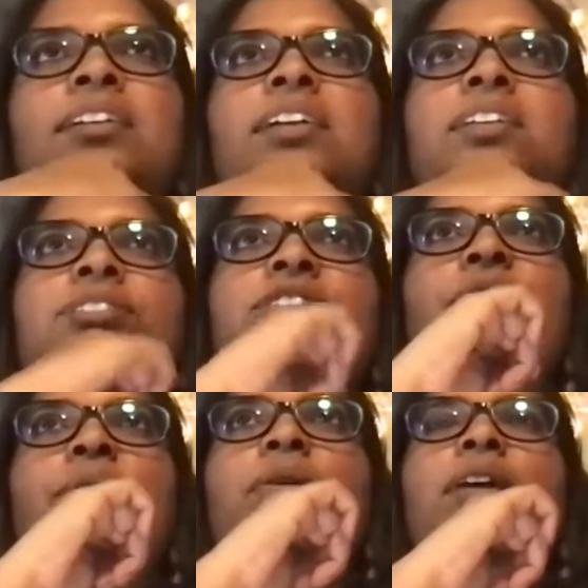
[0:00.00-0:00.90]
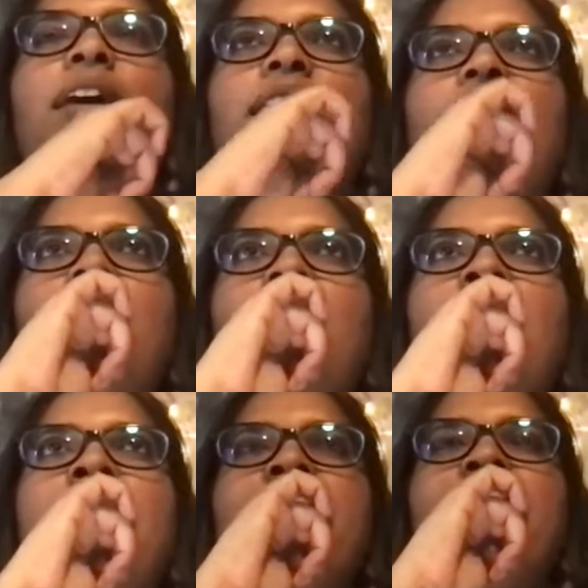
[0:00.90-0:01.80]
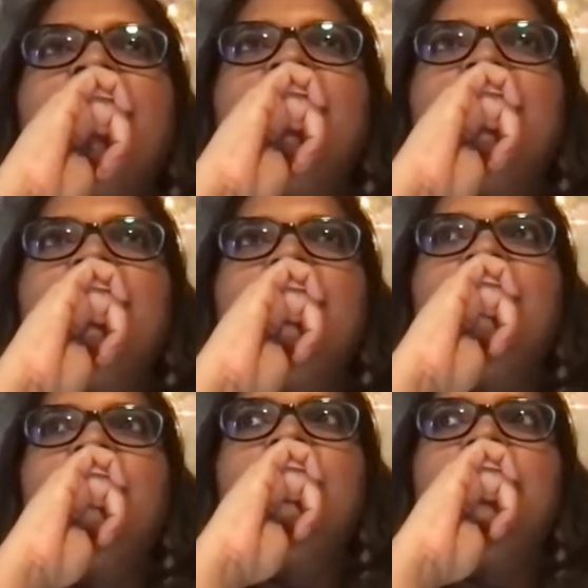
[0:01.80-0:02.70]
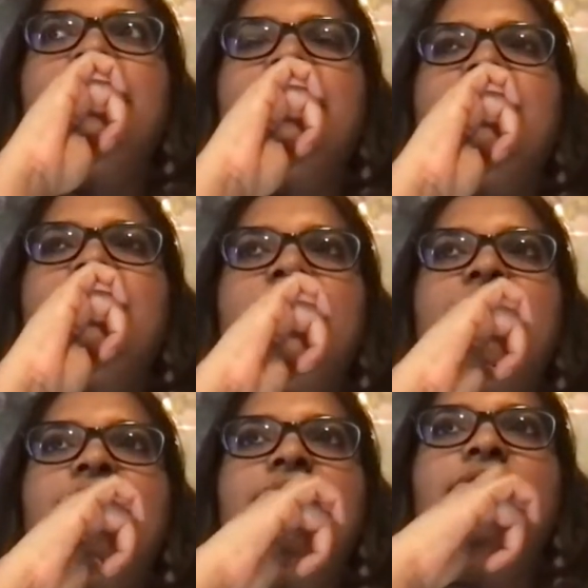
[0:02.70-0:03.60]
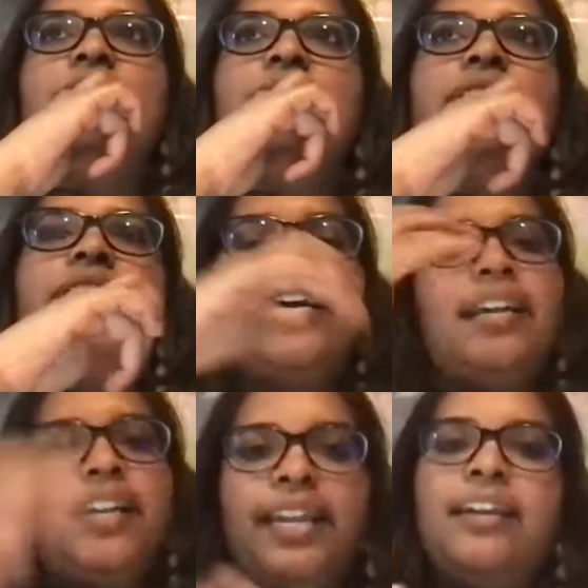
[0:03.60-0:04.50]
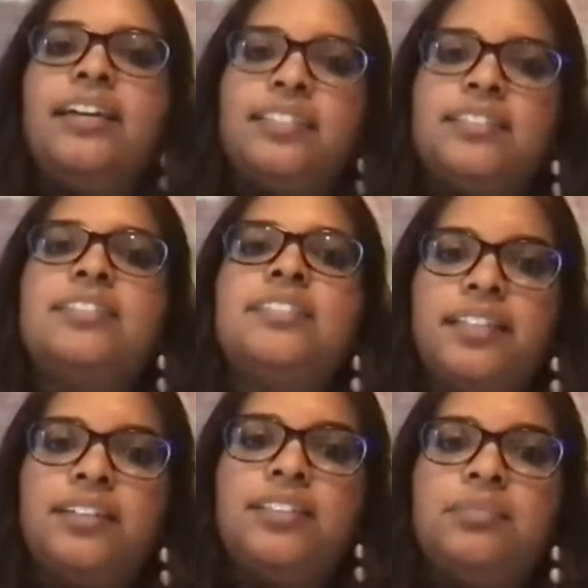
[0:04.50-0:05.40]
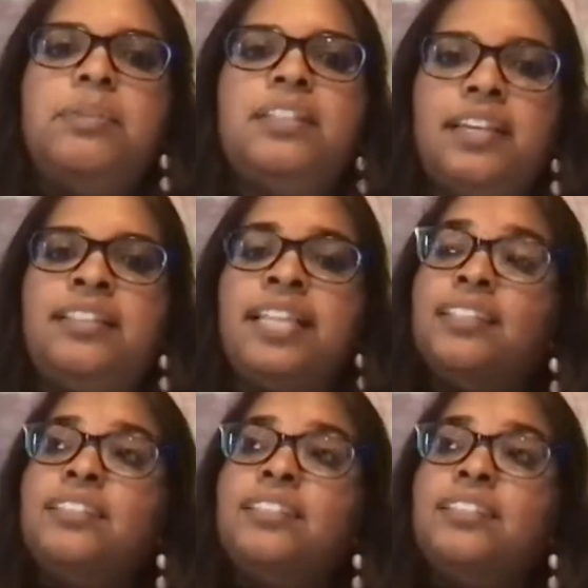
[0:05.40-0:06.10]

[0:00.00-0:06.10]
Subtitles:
So I didn't really get a chance to look at AI in sales, but that's a